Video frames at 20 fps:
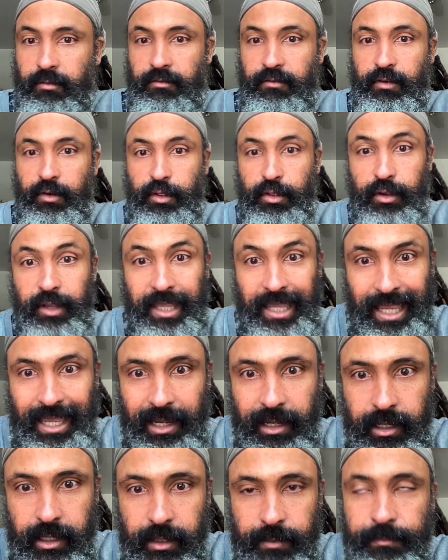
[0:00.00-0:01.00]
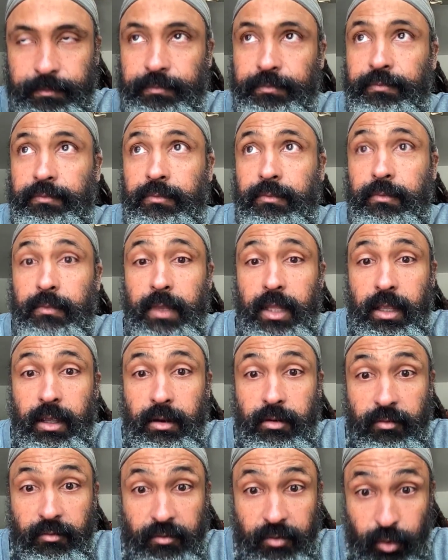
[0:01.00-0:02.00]
further candid,
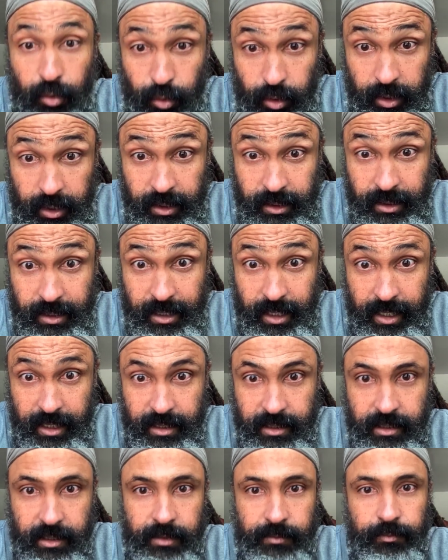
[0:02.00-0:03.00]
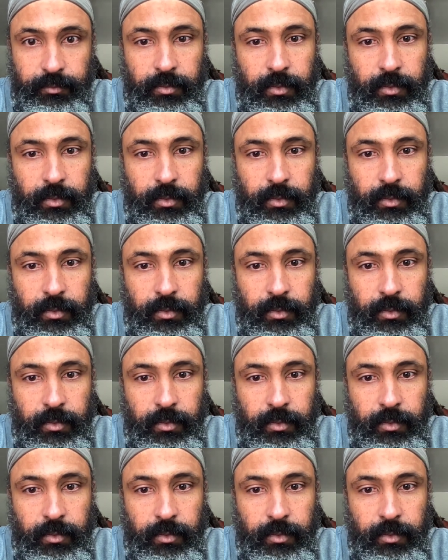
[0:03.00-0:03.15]
further concise.